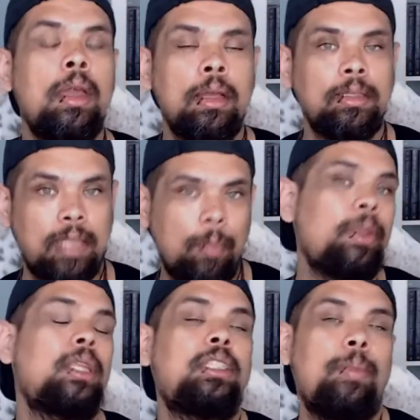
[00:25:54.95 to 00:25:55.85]

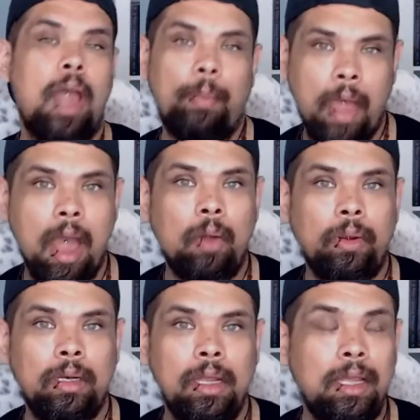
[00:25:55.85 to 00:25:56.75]
Stepping into my
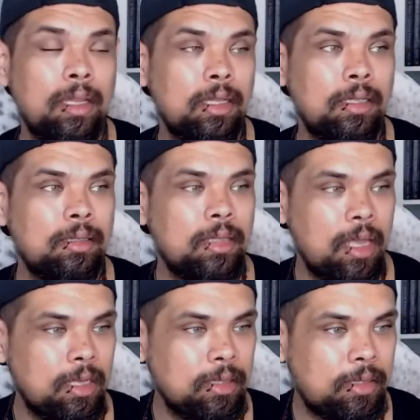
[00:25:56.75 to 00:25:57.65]
power is
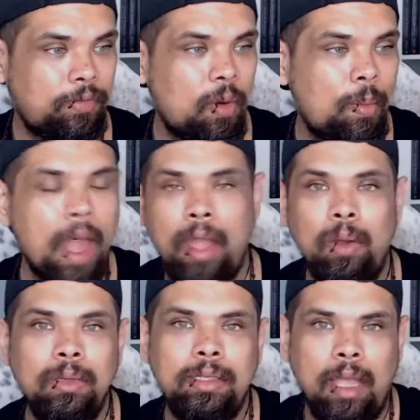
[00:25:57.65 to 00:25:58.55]
for my
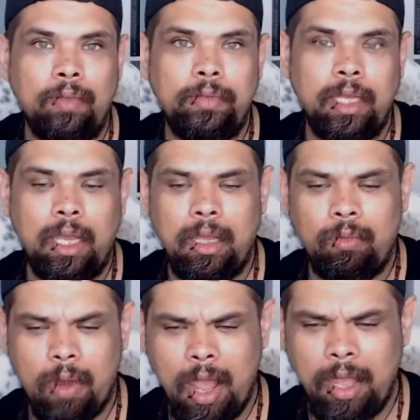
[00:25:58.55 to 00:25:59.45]
own safety,
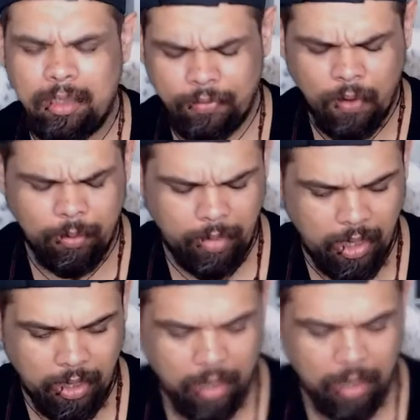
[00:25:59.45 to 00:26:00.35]
right? It's for
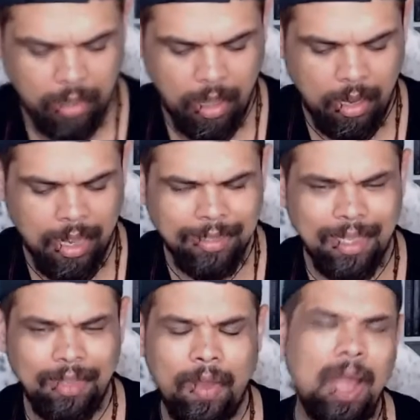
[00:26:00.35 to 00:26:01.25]
me. And as
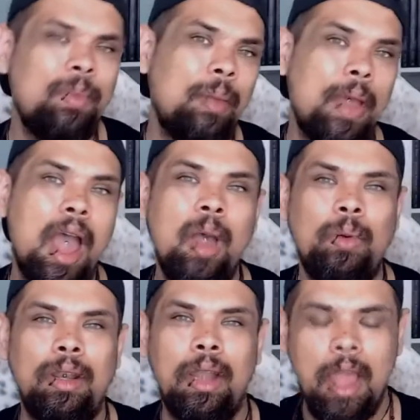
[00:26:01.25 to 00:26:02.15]
I find my
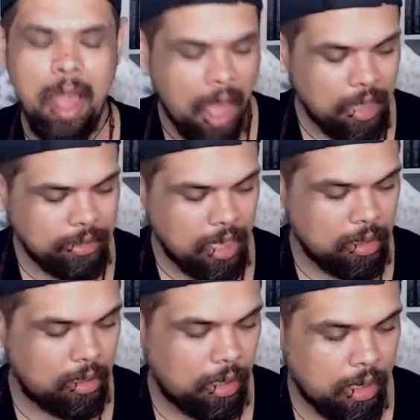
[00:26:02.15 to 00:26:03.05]
power, as I
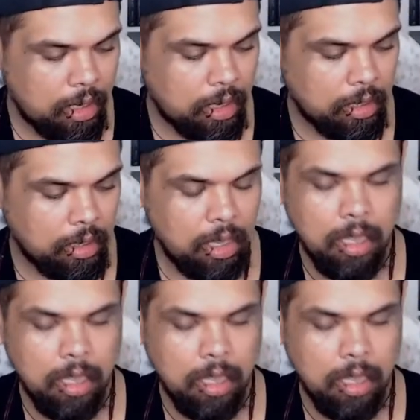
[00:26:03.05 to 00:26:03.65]
learn